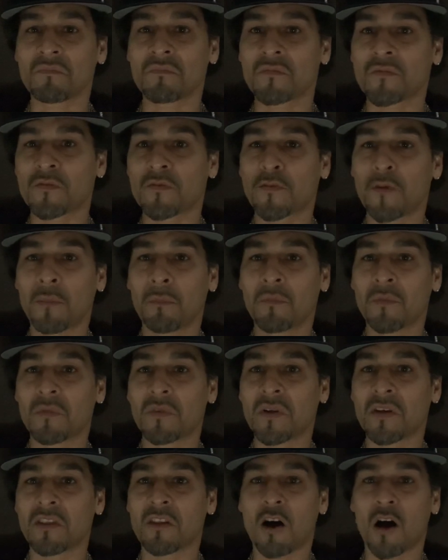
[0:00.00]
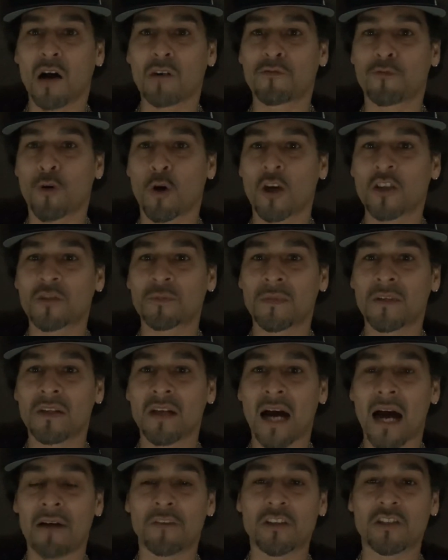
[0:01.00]
From law enforcement,
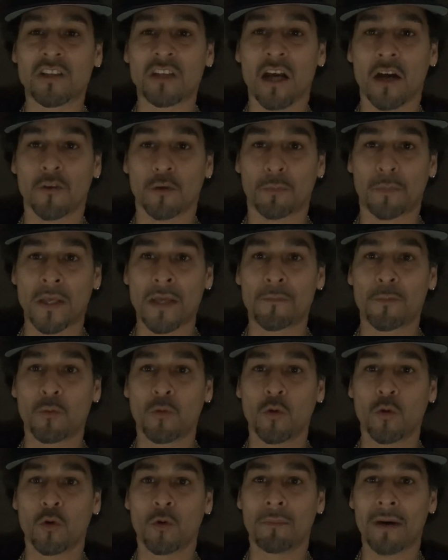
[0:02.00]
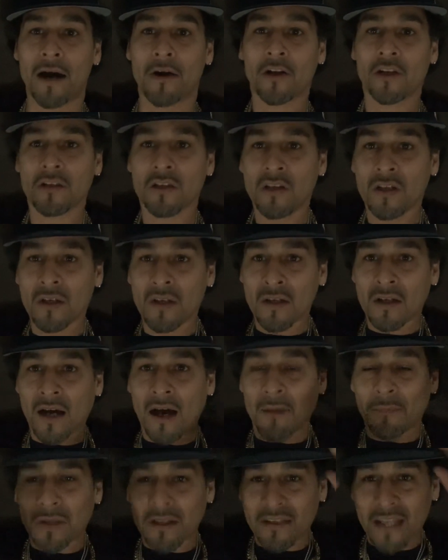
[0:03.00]
obviously other people knew about it.
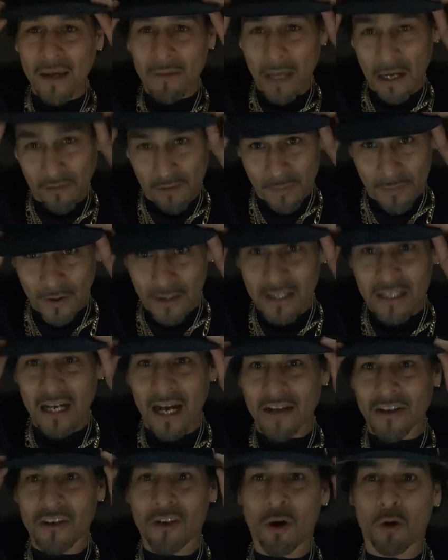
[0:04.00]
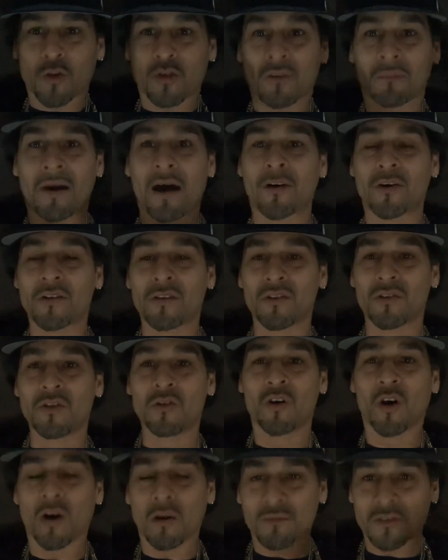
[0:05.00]
I mean, damn, everybody kind of knows about it.
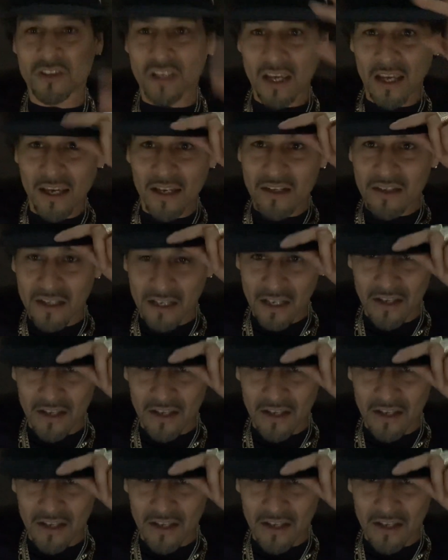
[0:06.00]
You know what I'm saying?